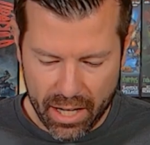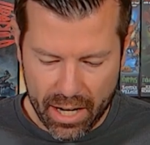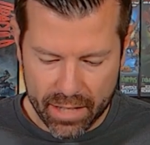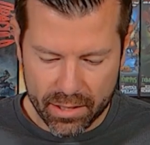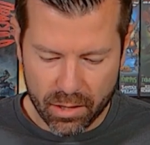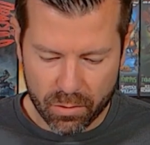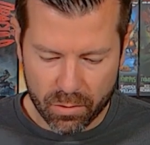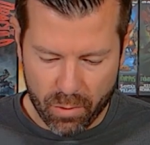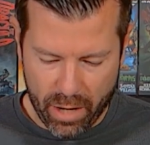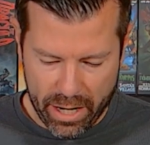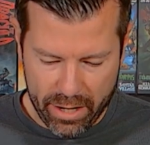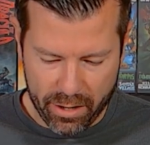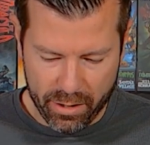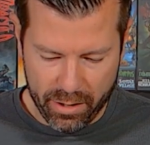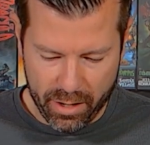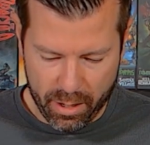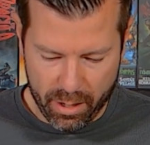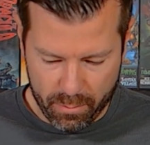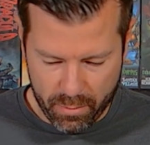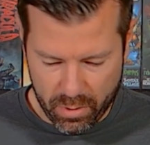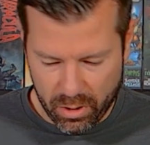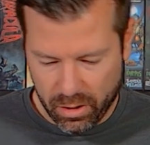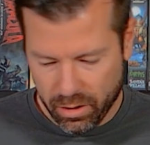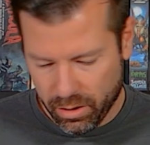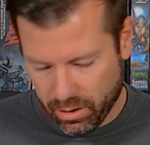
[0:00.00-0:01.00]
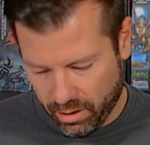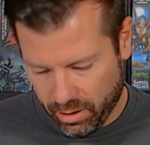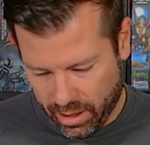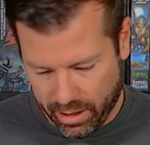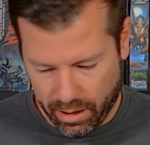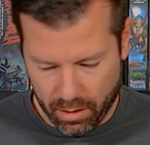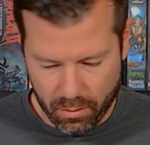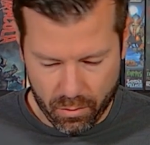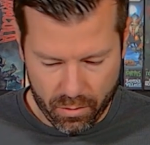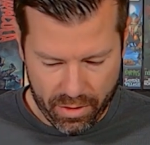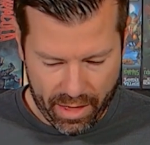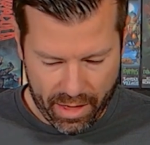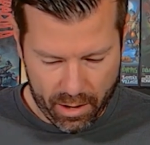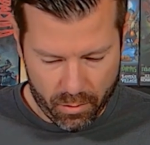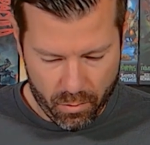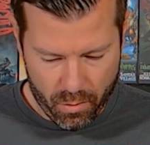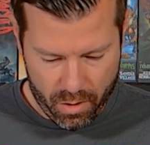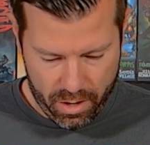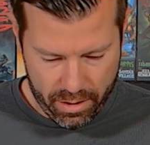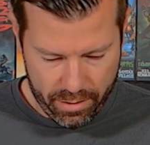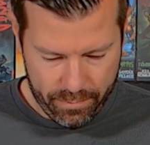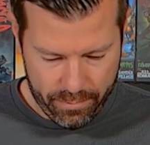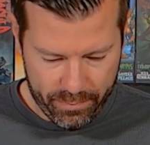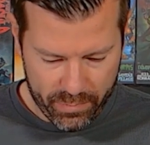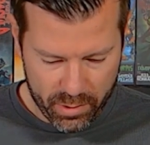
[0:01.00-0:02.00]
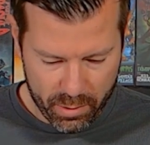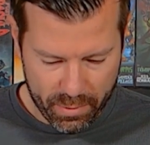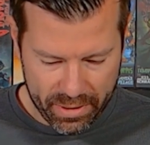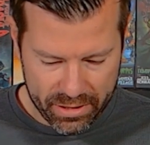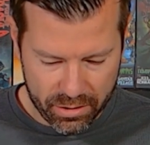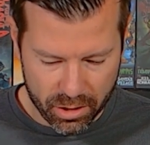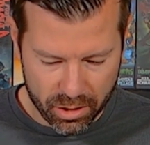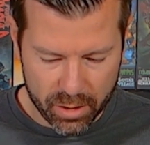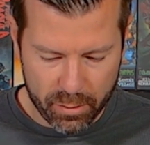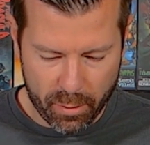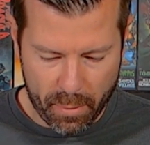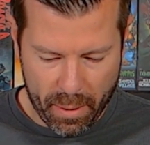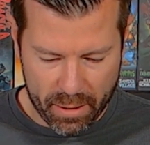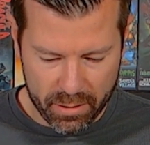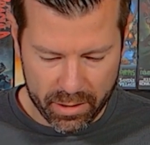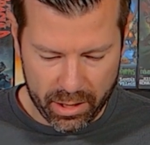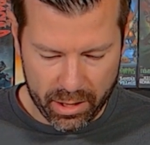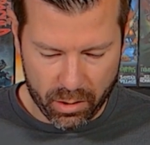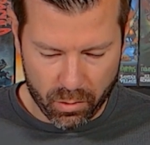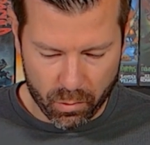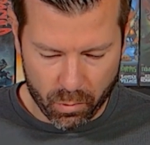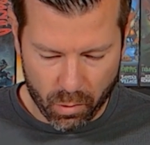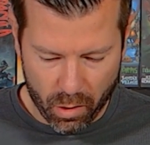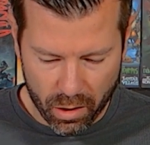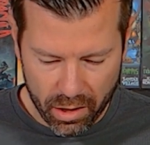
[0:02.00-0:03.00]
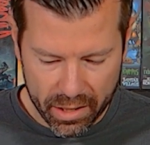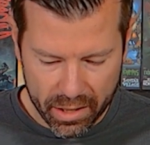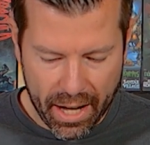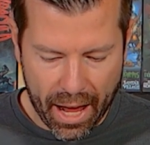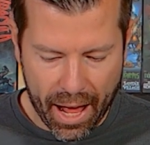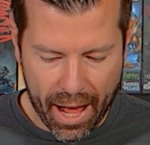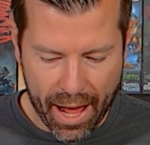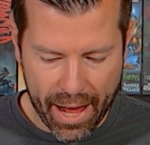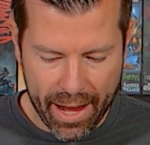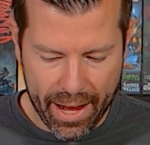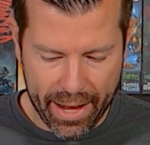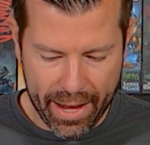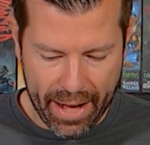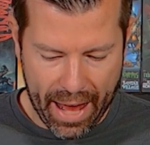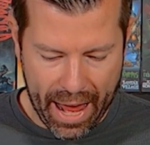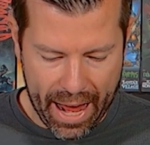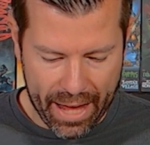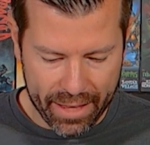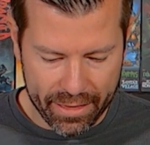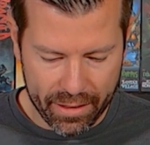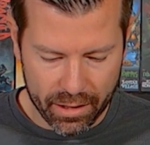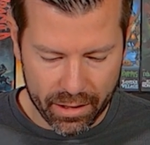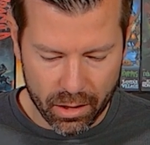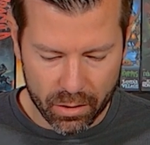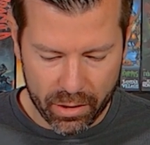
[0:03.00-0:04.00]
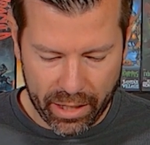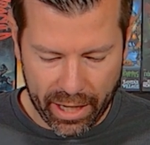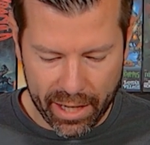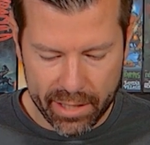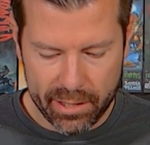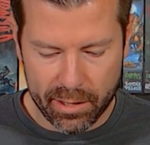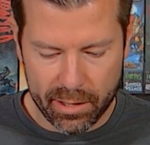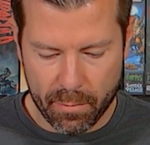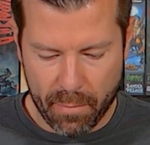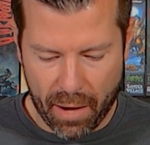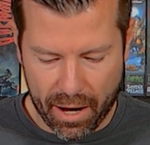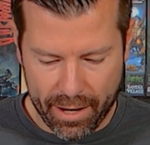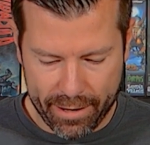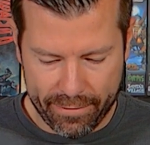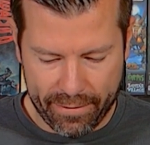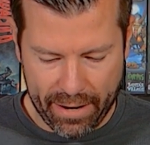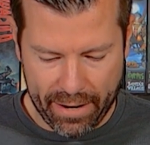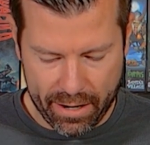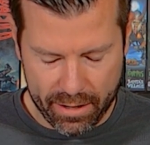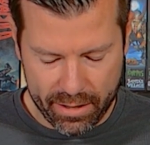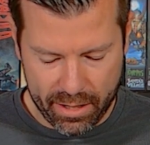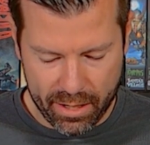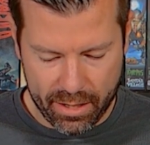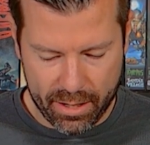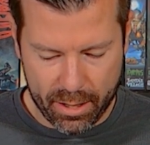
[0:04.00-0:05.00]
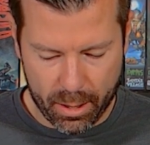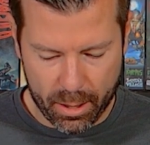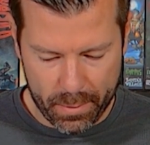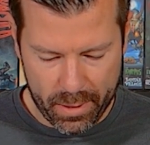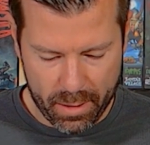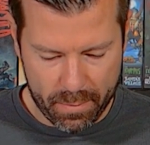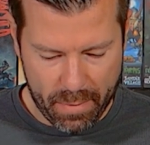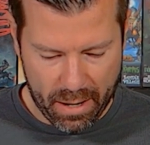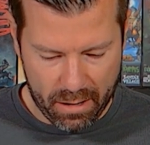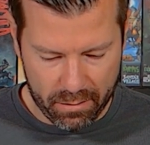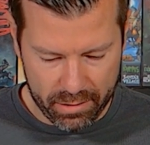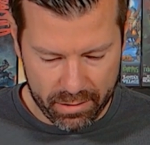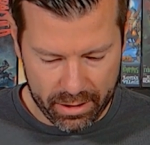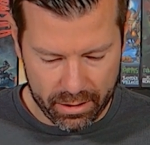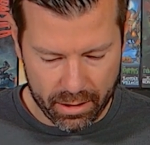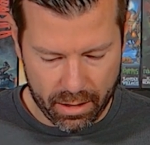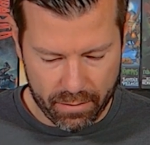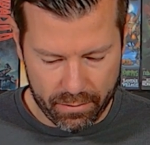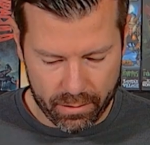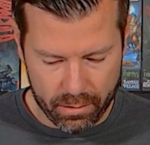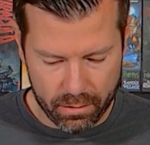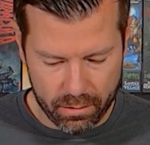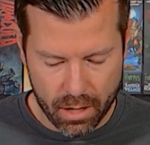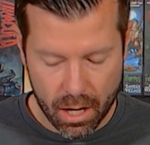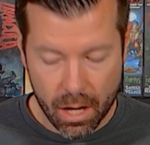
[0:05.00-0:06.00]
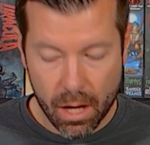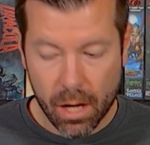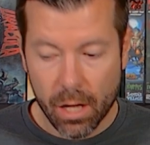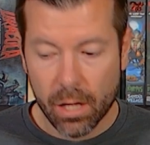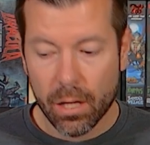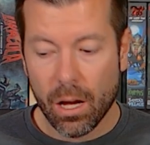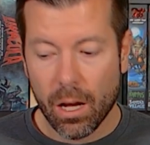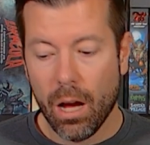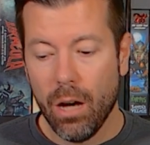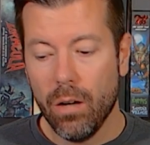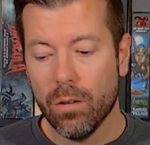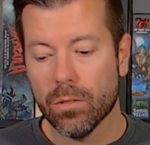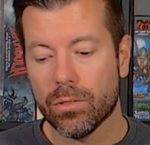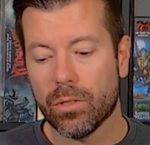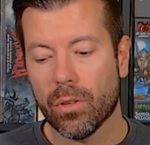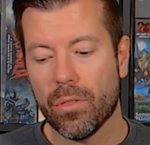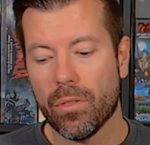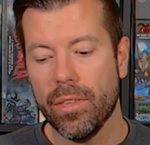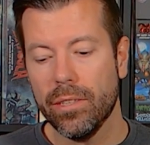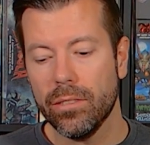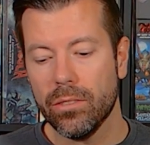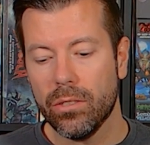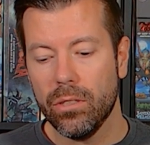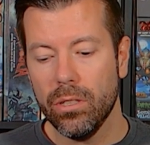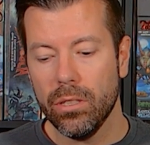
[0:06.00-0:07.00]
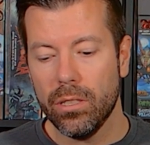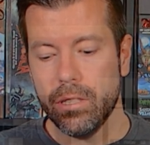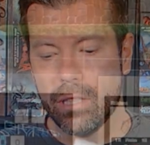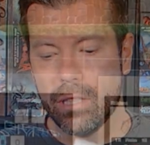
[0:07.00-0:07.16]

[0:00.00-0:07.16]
has a raider number, like that one, you may search for bounty. Roll a die and add the location modifier to determine the bounty level. Oh, so this could